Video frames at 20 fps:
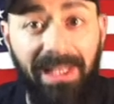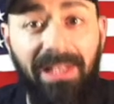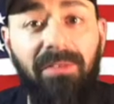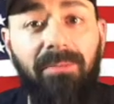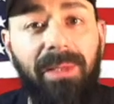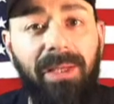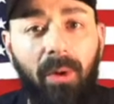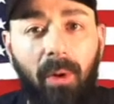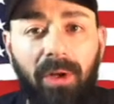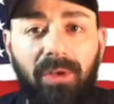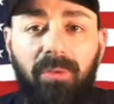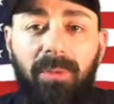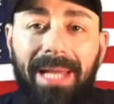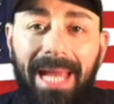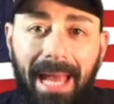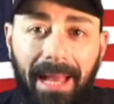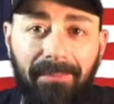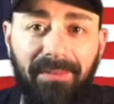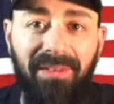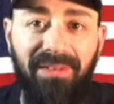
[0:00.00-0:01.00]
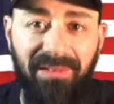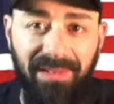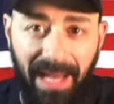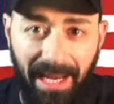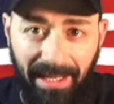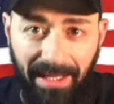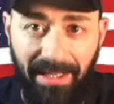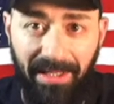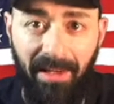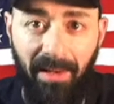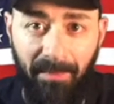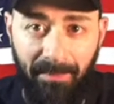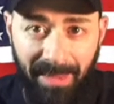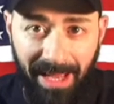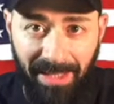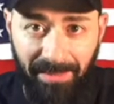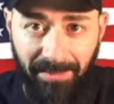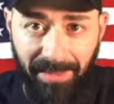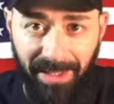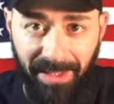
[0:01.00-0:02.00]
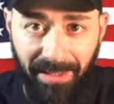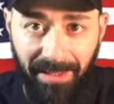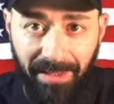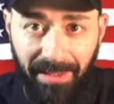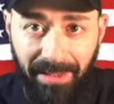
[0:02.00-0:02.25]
is because we have a Second Amendment.